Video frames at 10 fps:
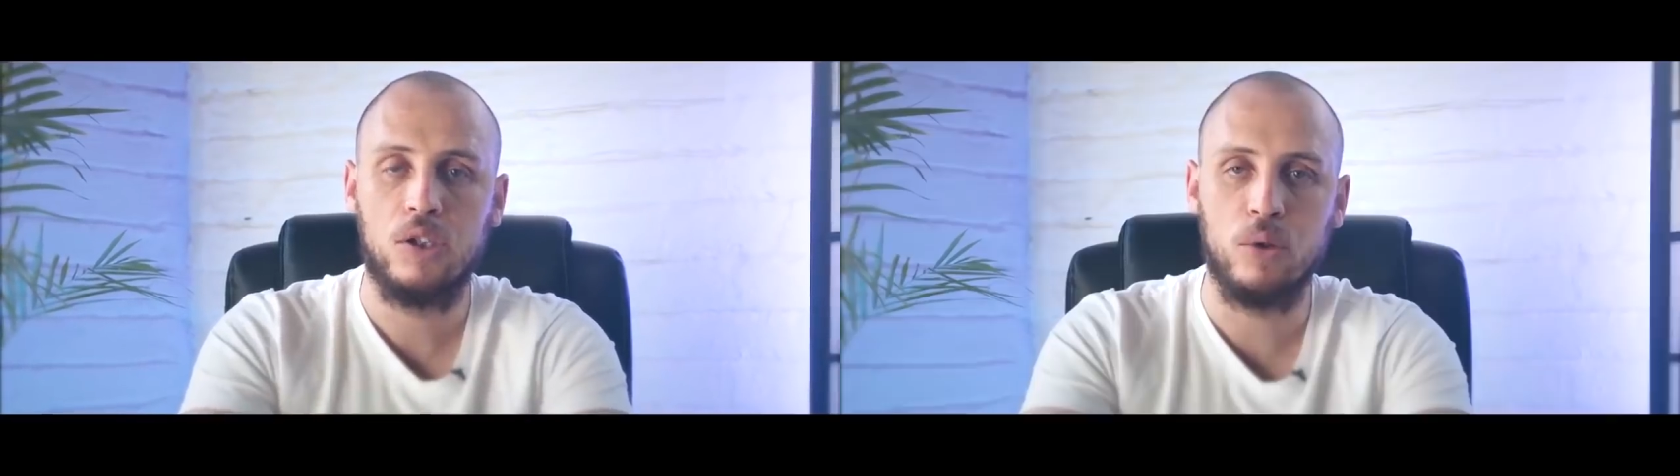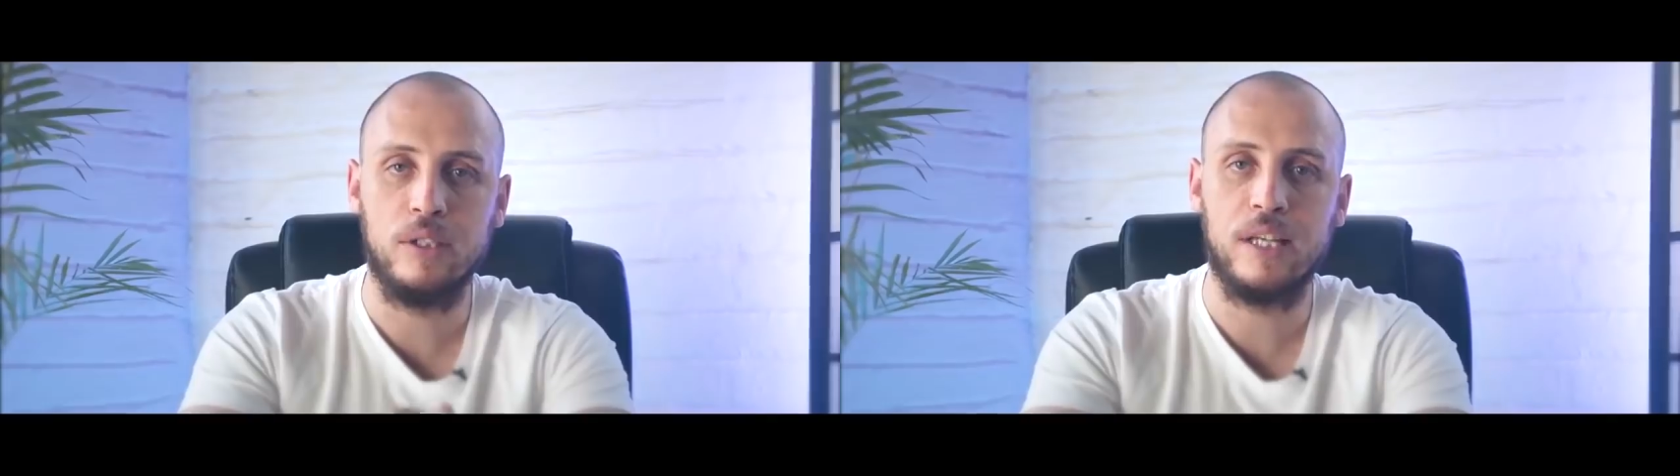
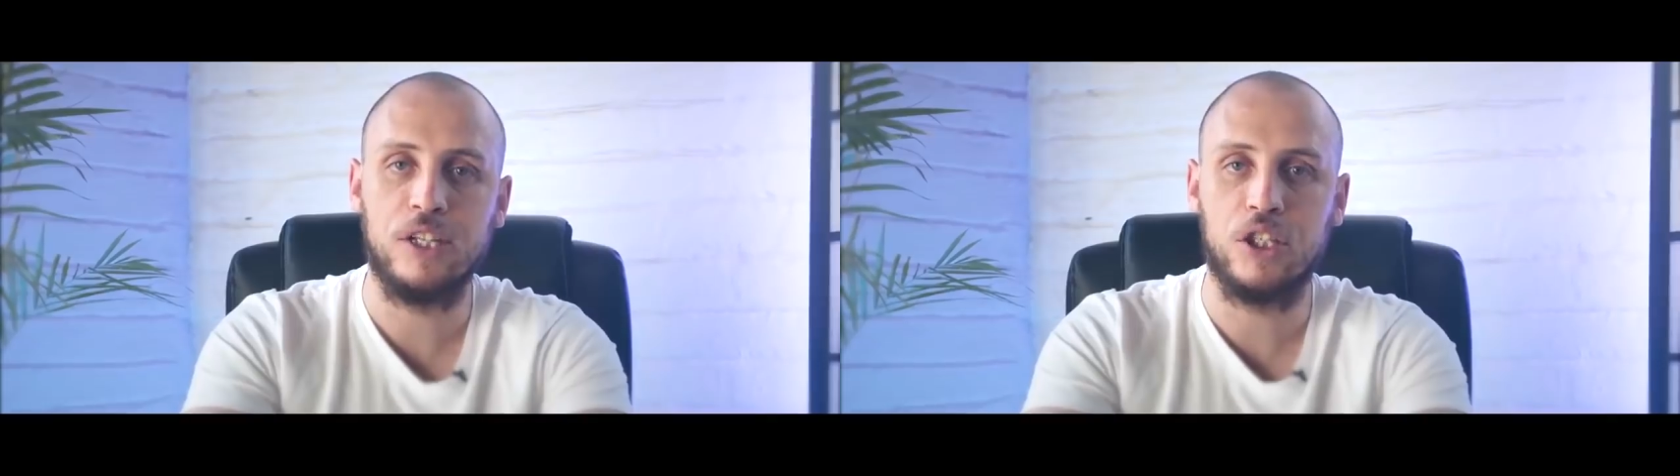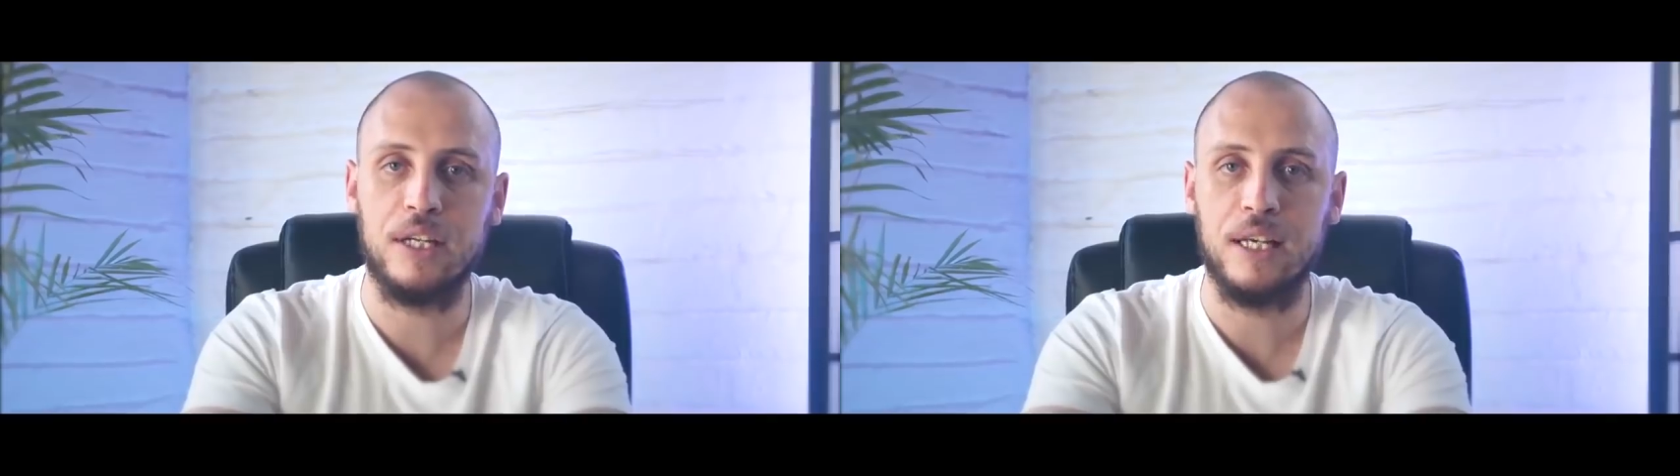to
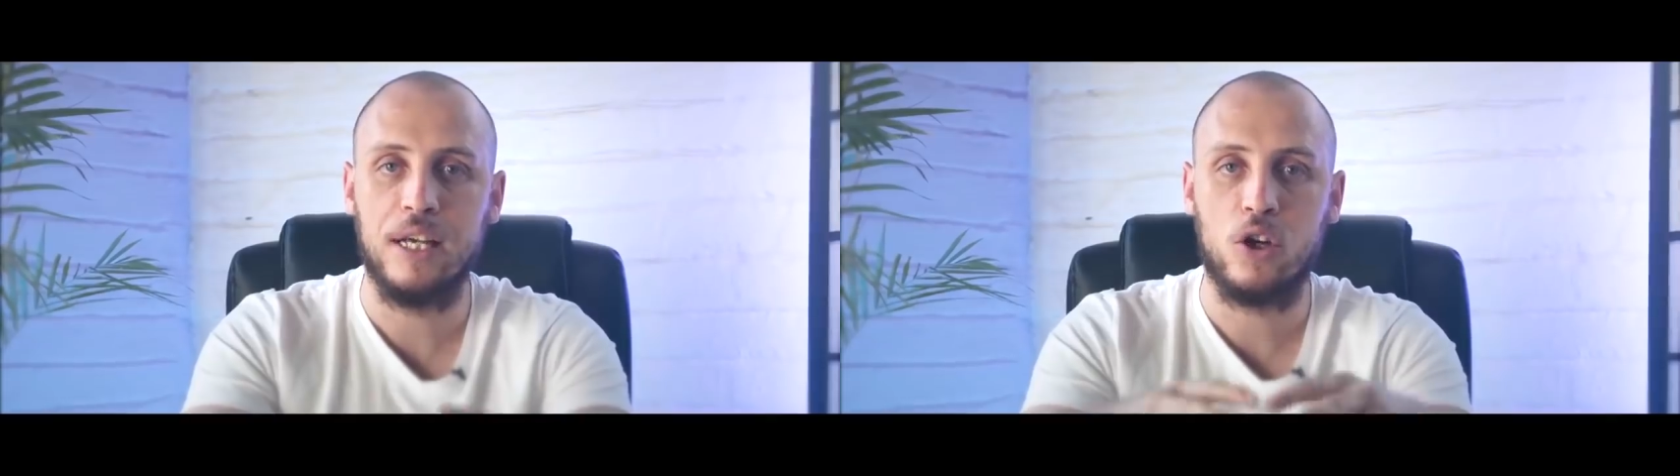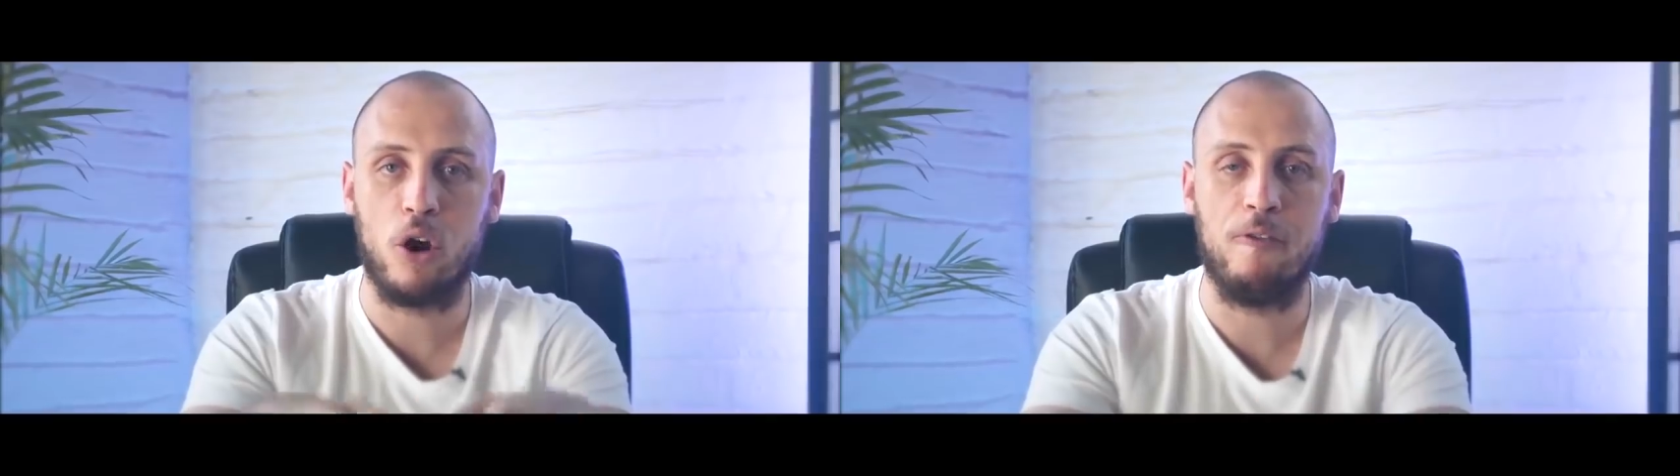
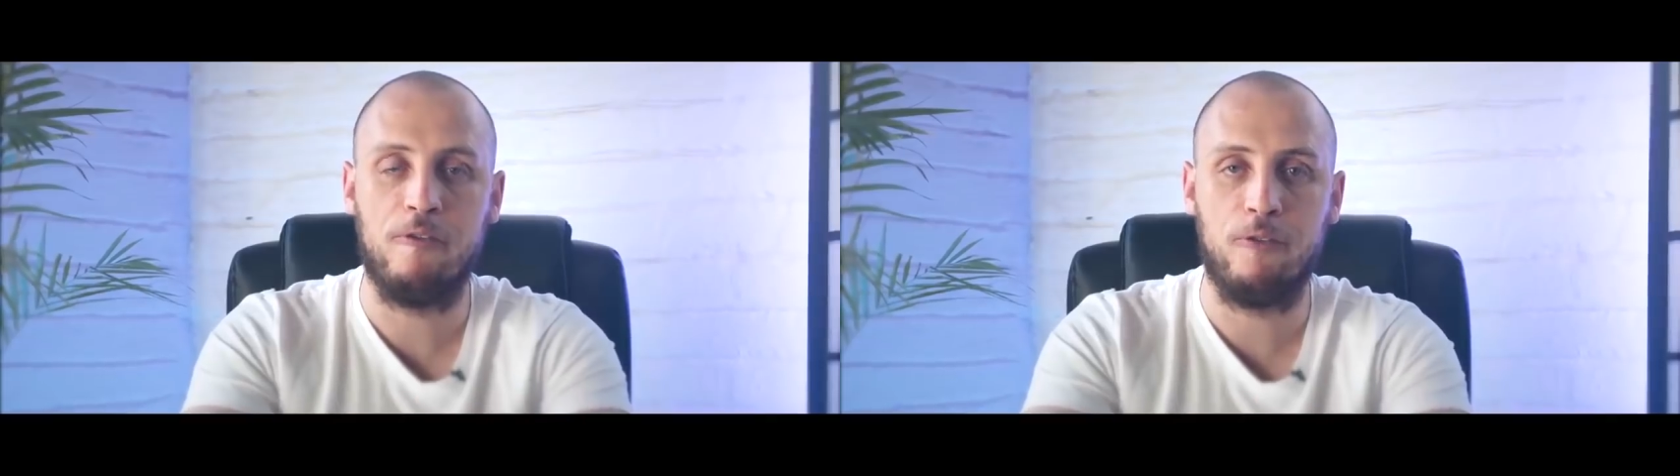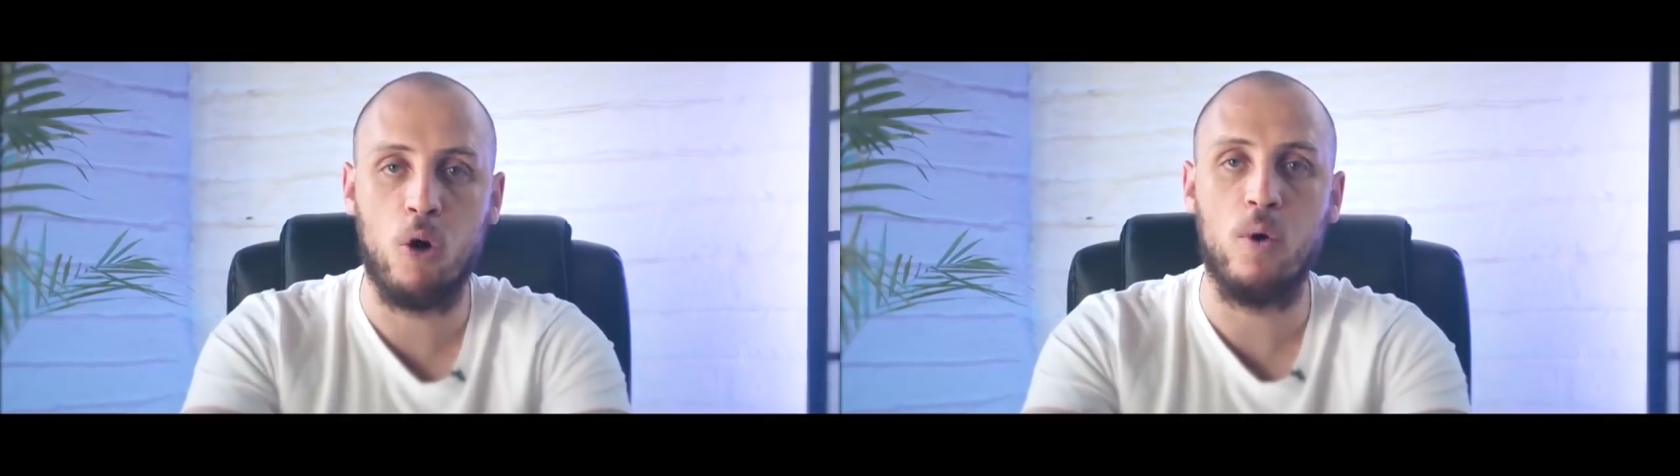essentially go
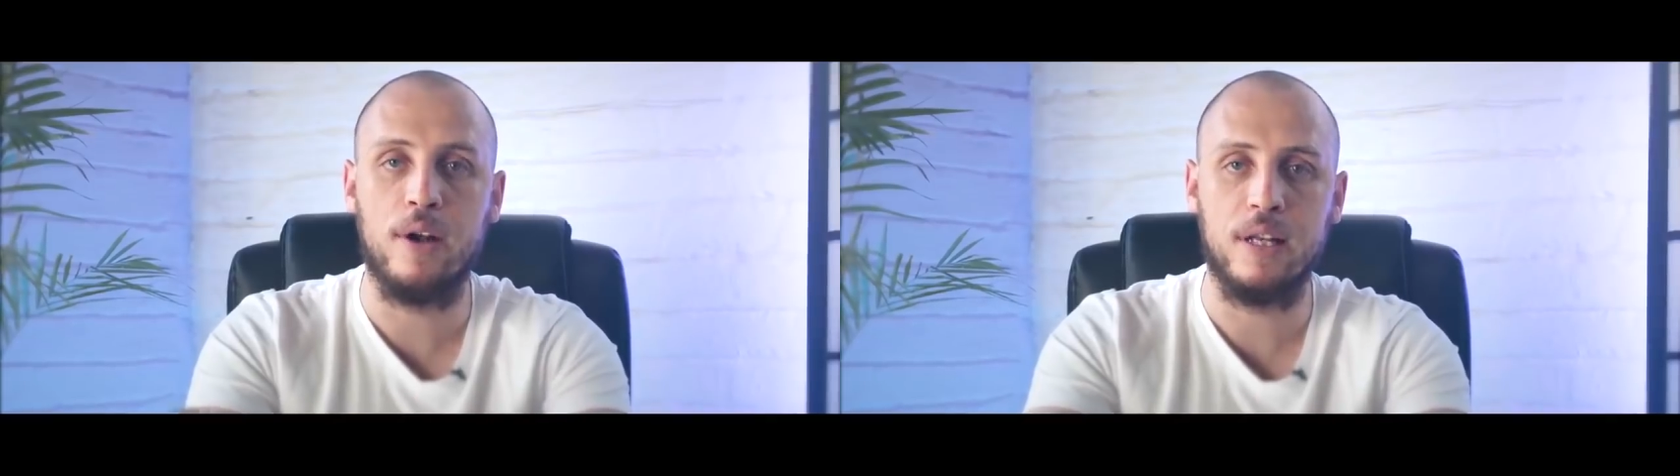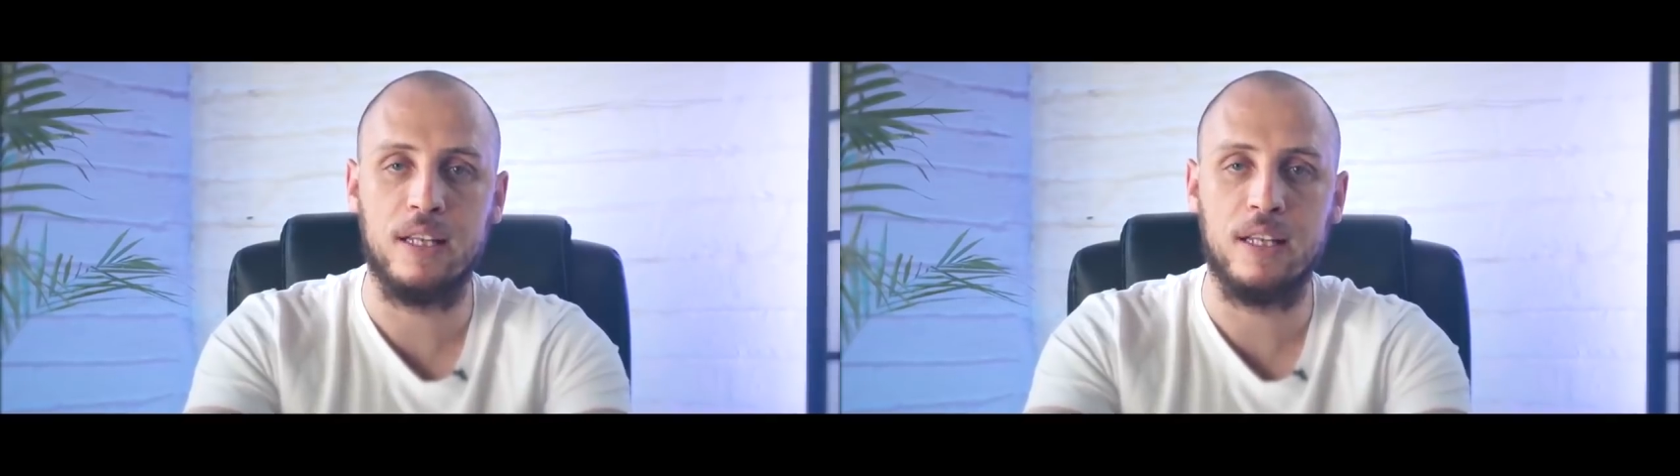forward